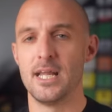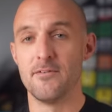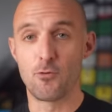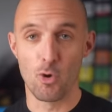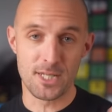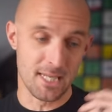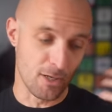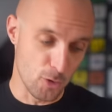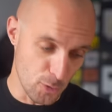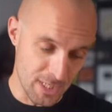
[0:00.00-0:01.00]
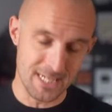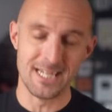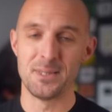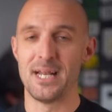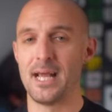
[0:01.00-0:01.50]
And of course, included
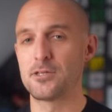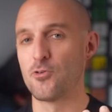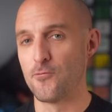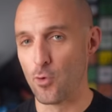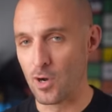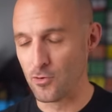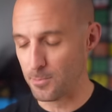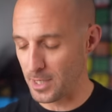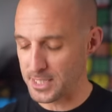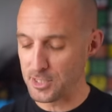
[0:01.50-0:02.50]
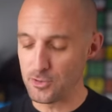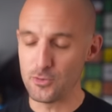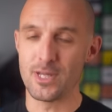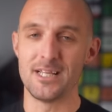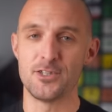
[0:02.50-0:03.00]
in that extra 400 bucks, you do
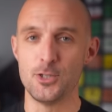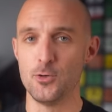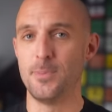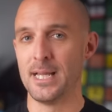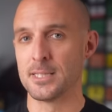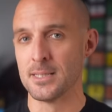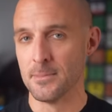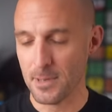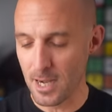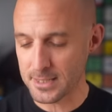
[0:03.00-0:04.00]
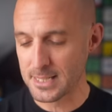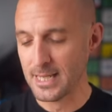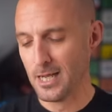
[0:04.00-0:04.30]
get two bands in the box,